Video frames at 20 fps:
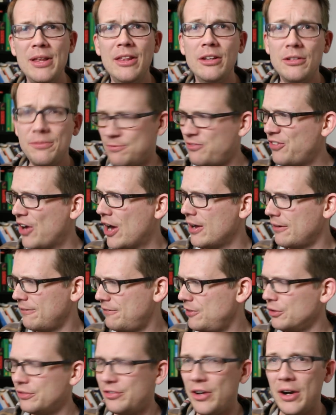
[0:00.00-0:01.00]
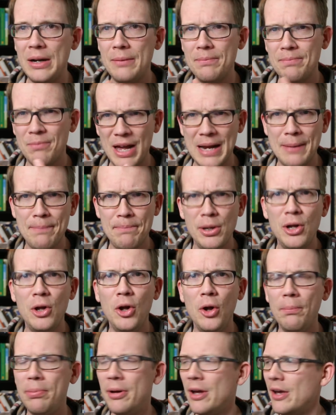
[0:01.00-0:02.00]
To me, this font feels very like
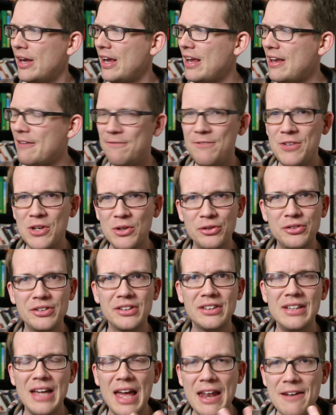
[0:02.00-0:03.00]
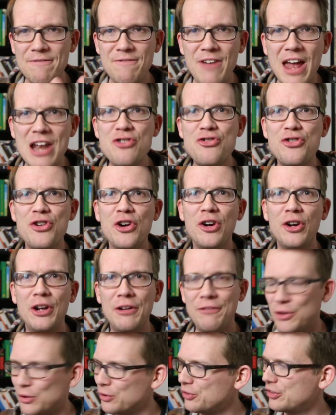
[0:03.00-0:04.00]
pulp. It feels adventure,
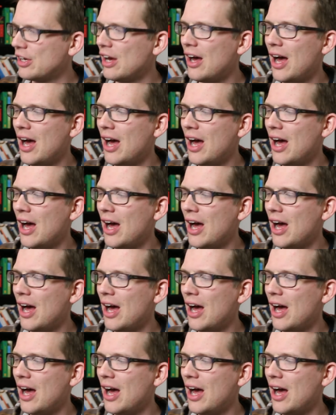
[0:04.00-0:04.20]
it feels